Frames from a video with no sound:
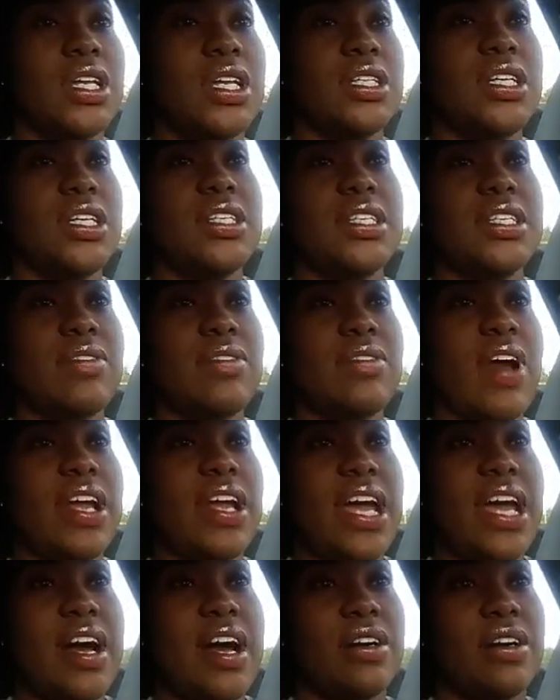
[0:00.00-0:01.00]
D.C. right
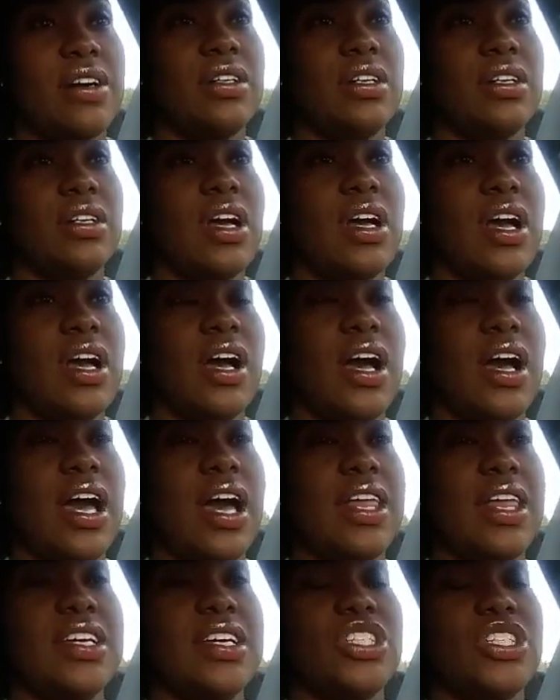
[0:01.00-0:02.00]
now, and
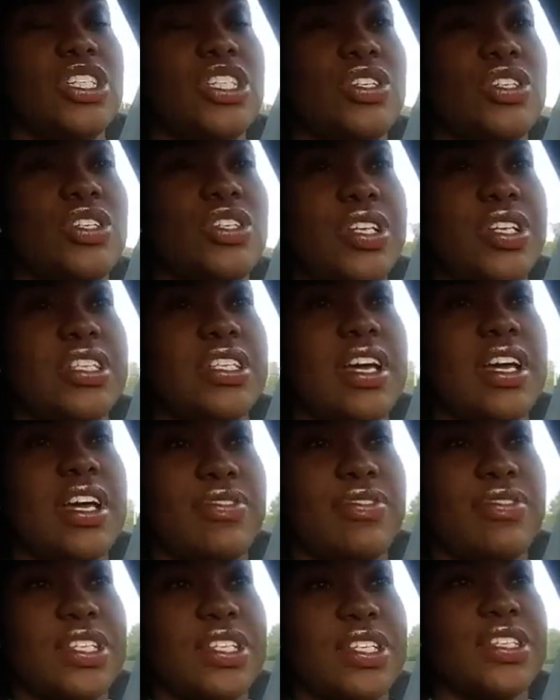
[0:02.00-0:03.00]
then she's going to San
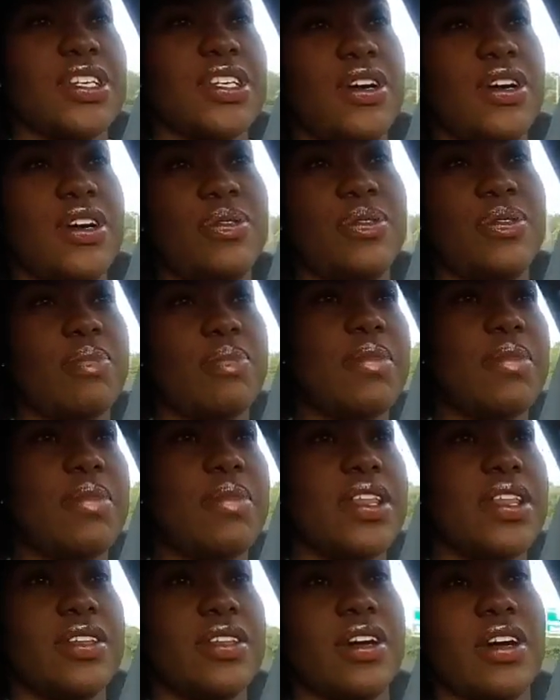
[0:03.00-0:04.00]
Francisco with my
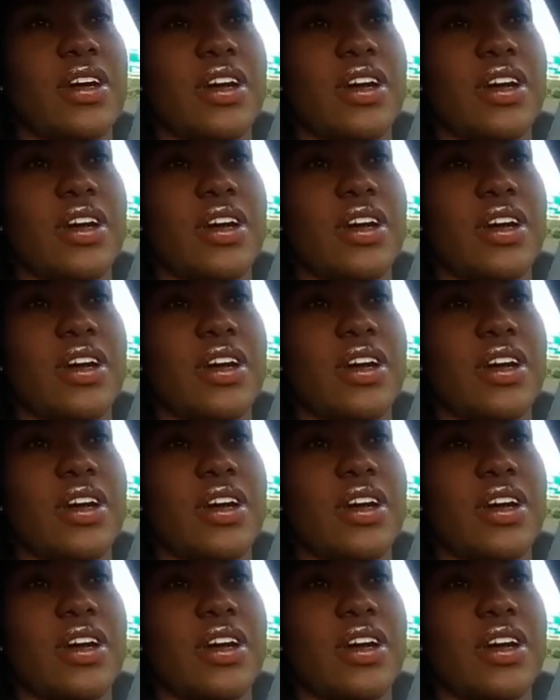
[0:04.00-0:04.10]
mother.